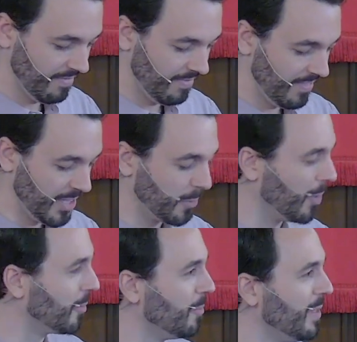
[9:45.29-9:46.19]
This
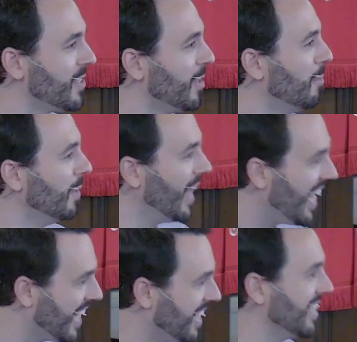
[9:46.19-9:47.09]
world would be so
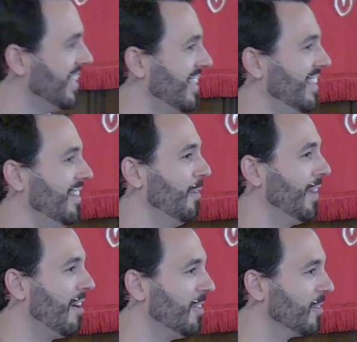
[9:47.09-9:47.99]
bland
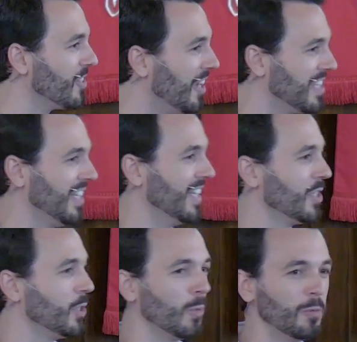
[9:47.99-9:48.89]
without your saltiness.
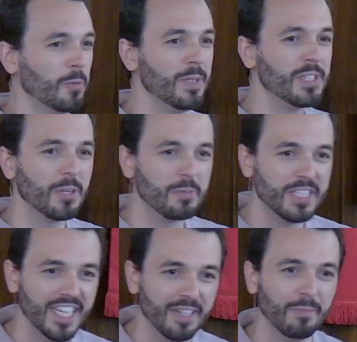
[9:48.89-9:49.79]
This world would be so
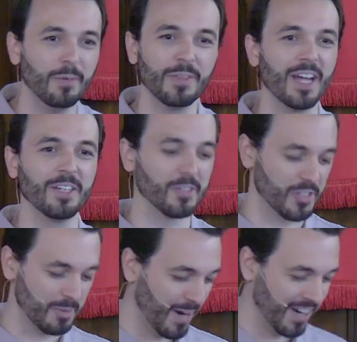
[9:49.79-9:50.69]
dim without your
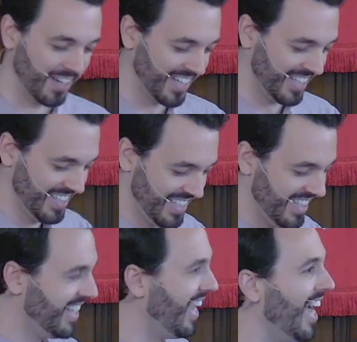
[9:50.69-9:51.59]
spark.
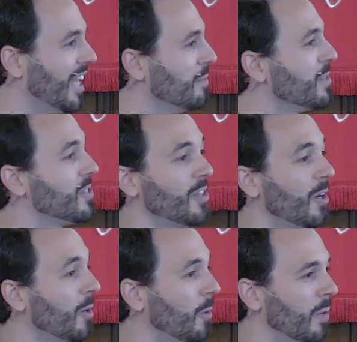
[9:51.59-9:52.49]
I am
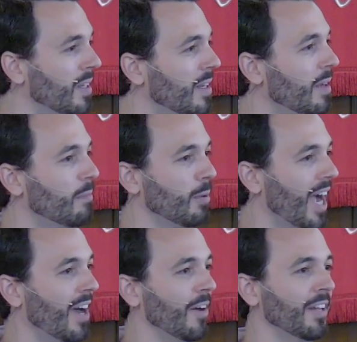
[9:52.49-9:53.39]
so
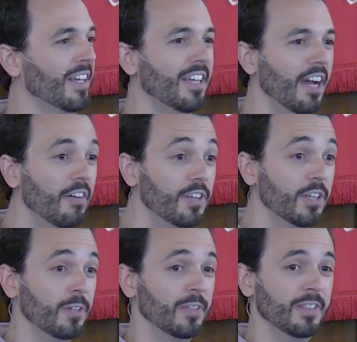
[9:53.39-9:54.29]
proud of
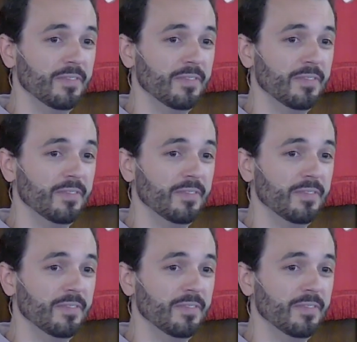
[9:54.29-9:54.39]
you.